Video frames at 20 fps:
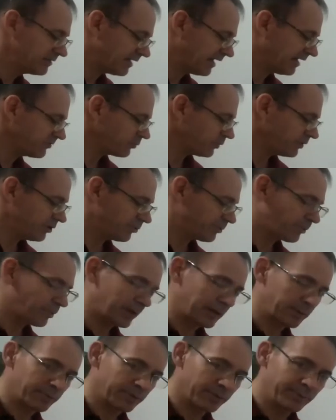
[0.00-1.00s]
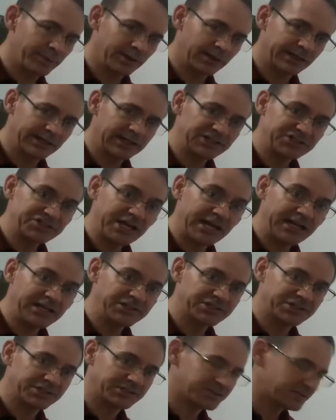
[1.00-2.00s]
that's when your probability
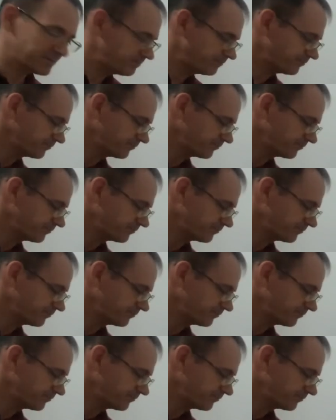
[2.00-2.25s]
changes.